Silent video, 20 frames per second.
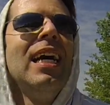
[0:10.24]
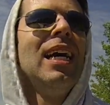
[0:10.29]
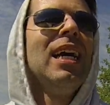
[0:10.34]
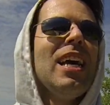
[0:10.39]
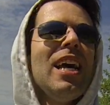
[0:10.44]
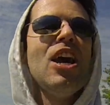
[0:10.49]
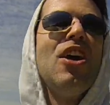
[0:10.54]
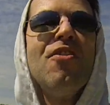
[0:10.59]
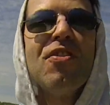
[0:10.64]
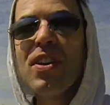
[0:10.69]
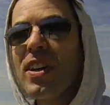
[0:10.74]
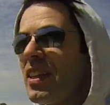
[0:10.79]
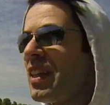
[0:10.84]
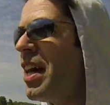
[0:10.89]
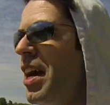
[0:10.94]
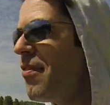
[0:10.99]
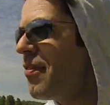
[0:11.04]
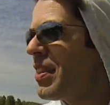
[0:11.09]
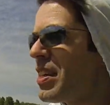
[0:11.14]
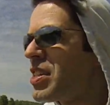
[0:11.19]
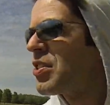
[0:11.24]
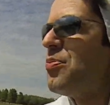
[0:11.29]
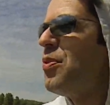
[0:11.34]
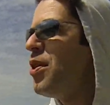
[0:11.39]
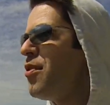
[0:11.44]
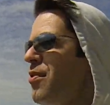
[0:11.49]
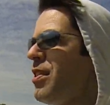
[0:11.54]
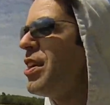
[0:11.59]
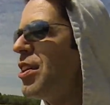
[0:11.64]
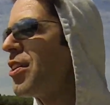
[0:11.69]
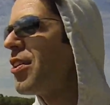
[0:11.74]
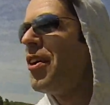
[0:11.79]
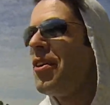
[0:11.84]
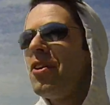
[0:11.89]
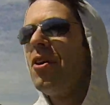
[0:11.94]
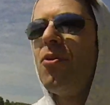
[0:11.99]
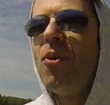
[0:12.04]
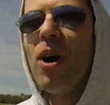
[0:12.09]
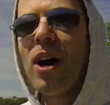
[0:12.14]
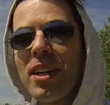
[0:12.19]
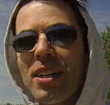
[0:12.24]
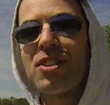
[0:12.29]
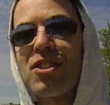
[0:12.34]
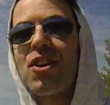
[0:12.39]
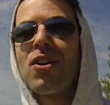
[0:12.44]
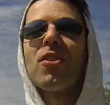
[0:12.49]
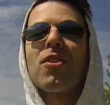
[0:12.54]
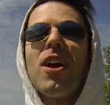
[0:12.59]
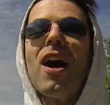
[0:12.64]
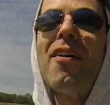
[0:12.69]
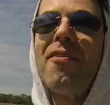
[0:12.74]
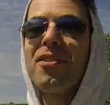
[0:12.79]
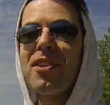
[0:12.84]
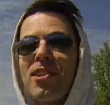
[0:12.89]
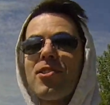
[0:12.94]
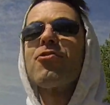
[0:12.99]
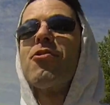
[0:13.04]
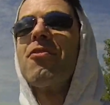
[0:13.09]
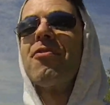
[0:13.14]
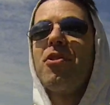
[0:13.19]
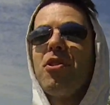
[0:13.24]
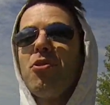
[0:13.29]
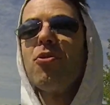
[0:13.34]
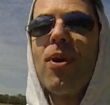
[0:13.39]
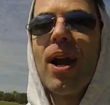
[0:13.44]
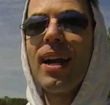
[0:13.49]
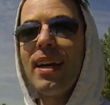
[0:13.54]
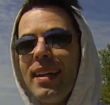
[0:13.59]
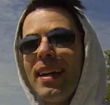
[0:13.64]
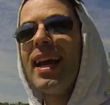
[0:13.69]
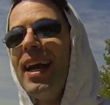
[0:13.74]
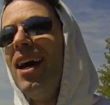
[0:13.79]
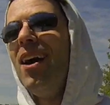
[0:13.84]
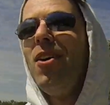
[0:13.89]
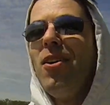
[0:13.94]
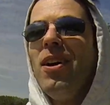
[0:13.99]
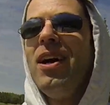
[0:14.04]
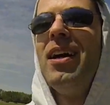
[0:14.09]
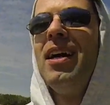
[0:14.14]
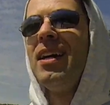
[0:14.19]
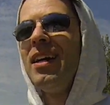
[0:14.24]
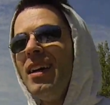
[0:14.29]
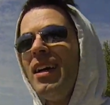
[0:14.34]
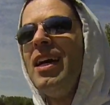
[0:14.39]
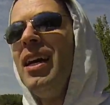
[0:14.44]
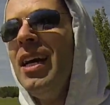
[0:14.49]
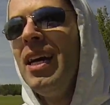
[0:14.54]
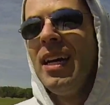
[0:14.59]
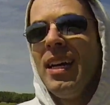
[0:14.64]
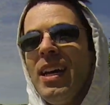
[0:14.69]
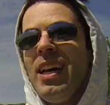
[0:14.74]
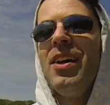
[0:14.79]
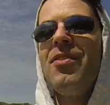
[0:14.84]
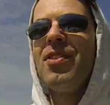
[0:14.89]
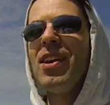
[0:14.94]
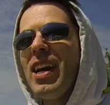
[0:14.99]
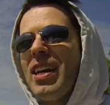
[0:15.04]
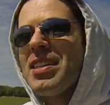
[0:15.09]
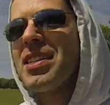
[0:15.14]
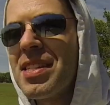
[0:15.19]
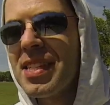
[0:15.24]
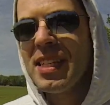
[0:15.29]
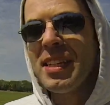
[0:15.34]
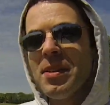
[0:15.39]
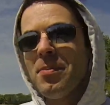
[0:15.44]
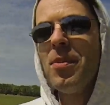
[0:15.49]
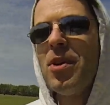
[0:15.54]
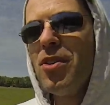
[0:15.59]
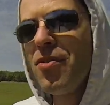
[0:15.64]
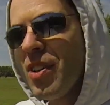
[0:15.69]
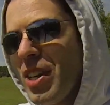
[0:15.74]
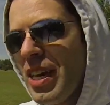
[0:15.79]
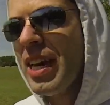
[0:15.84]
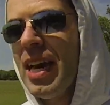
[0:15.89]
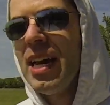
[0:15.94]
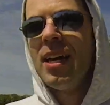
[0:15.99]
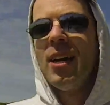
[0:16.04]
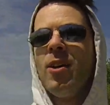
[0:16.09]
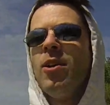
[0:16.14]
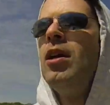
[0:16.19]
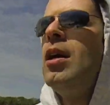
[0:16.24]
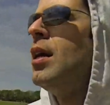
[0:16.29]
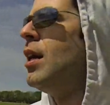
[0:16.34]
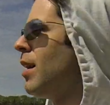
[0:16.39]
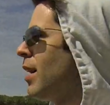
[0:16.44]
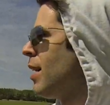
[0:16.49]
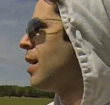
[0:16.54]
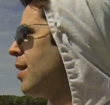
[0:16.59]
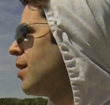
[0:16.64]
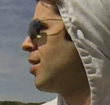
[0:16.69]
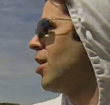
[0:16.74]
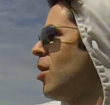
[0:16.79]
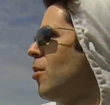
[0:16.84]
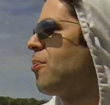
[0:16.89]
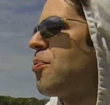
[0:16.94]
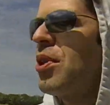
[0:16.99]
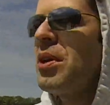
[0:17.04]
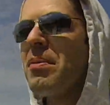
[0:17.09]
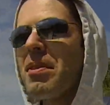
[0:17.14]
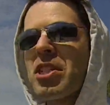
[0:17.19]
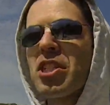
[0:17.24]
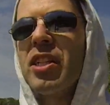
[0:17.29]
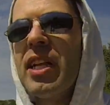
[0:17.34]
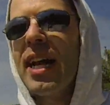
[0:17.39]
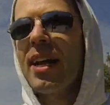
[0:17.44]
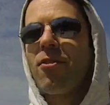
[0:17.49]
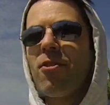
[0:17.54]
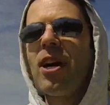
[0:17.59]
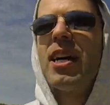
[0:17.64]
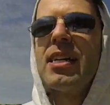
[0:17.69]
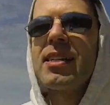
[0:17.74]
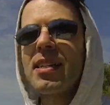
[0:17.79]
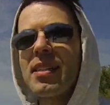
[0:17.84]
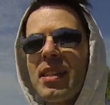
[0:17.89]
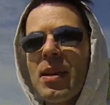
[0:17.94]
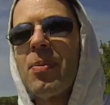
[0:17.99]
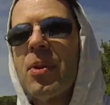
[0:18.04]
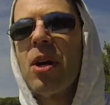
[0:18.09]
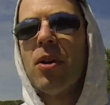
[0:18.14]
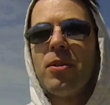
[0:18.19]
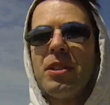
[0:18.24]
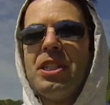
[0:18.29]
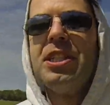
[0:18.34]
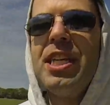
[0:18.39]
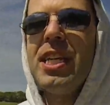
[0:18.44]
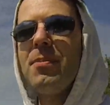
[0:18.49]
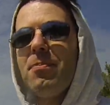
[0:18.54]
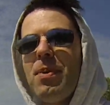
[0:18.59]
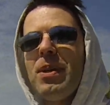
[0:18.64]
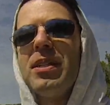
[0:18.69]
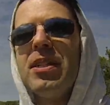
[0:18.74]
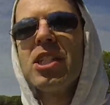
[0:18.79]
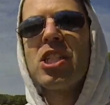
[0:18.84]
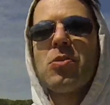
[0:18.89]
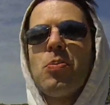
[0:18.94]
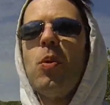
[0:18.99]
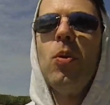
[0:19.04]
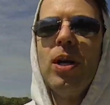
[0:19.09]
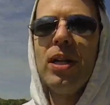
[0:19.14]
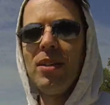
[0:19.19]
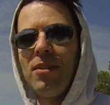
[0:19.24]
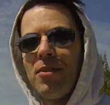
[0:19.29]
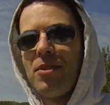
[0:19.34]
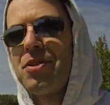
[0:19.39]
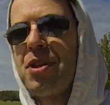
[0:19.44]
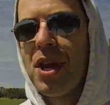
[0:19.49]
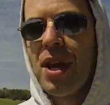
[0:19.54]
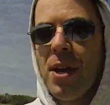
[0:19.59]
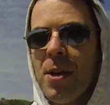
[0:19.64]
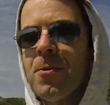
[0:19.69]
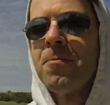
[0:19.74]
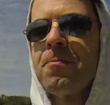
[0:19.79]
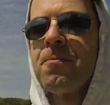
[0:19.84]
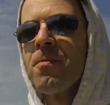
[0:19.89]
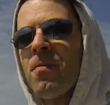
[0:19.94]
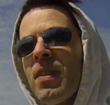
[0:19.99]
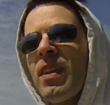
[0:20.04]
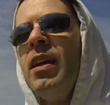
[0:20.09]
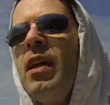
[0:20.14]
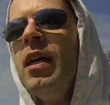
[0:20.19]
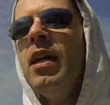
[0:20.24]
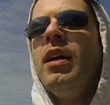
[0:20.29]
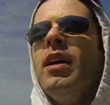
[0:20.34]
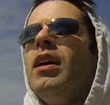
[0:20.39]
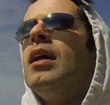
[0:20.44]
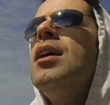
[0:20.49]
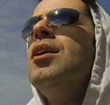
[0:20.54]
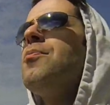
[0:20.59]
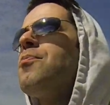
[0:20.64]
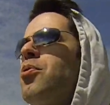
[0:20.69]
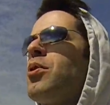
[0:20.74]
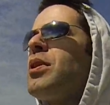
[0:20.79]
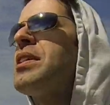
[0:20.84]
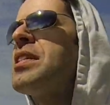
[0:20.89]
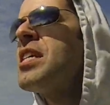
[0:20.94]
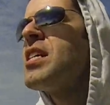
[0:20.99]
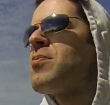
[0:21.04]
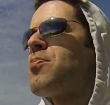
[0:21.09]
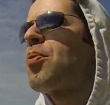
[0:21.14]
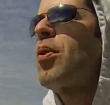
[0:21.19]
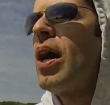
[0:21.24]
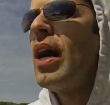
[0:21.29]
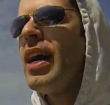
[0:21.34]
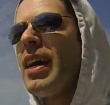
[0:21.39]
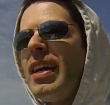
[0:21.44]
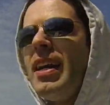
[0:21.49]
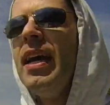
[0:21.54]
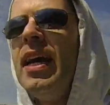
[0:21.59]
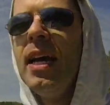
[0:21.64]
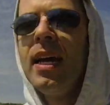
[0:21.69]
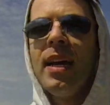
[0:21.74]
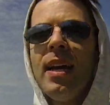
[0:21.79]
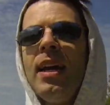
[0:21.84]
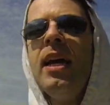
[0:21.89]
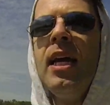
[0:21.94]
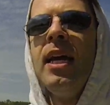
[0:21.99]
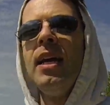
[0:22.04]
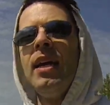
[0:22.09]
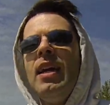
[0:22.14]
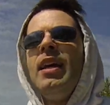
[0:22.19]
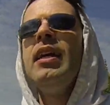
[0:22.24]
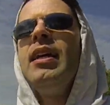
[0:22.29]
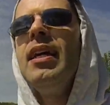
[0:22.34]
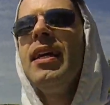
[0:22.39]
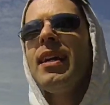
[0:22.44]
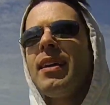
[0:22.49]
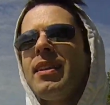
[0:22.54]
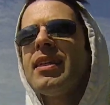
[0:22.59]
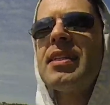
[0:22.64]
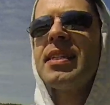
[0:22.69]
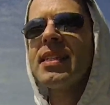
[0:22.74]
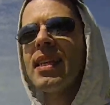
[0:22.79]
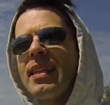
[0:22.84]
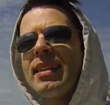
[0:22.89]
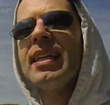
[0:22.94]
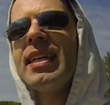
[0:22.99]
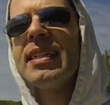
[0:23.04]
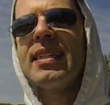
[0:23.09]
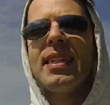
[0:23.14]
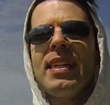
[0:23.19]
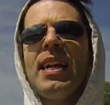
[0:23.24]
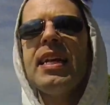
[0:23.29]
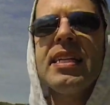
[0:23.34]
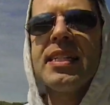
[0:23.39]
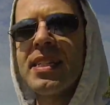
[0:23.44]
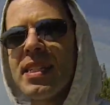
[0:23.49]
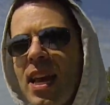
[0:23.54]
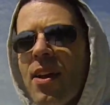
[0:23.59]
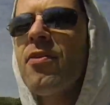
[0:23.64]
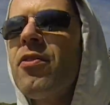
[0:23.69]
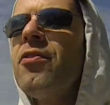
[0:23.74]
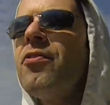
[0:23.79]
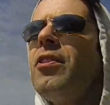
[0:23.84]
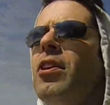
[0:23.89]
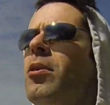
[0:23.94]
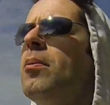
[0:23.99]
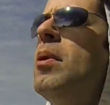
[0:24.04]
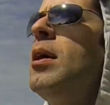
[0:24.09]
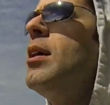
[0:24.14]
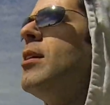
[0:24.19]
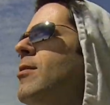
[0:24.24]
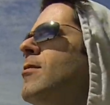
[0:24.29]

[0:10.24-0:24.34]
if you love this movie, you're going to want to turn off this review right now. If you hadn't seen the movie, you know, pretty much likewise, because I'm going deep into spoilers. Princess Bride. Uh, this is like 1987 film